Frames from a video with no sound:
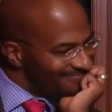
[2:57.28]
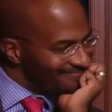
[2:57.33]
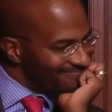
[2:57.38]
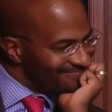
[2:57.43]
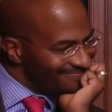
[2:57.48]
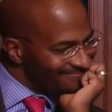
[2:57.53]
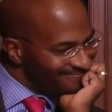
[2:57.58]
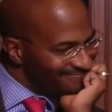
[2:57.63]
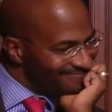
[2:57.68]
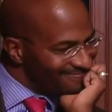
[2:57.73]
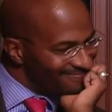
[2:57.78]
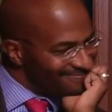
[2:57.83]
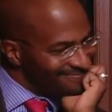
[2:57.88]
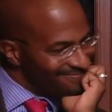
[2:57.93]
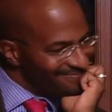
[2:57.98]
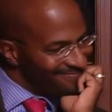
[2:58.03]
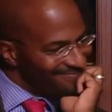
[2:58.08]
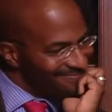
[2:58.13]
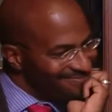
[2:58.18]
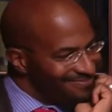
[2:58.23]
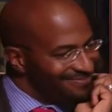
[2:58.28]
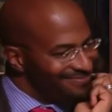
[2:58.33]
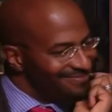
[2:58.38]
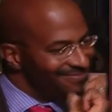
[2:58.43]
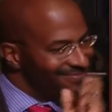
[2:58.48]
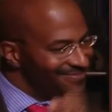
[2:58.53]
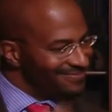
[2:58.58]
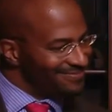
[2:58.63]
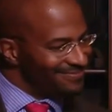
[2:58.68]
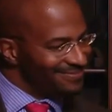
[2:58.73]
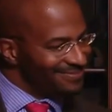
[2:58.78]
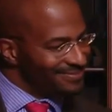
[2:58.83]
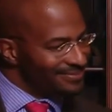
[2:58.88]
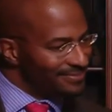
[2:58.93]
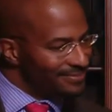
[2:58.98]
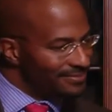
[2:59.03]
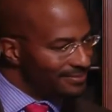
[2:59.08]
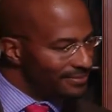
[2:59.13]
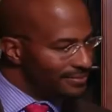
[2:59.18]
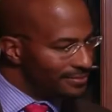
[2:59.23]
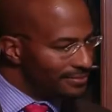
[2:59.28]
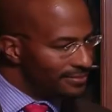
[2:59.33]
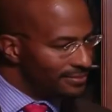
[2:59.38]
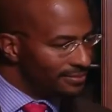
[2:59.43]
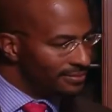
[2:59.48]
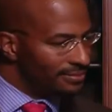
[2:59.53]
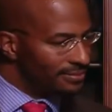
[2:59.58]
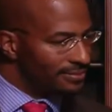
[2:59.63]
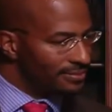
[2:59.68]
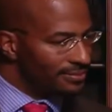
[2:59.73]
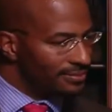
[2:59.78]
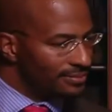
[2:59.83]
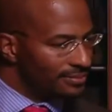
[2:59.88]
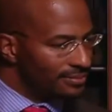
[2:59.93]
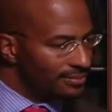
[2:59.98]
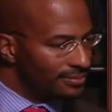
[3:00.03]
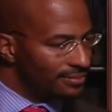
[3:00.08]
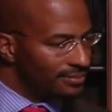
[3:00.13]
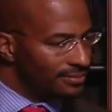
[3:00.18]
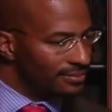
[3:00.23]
This person isn't speaking.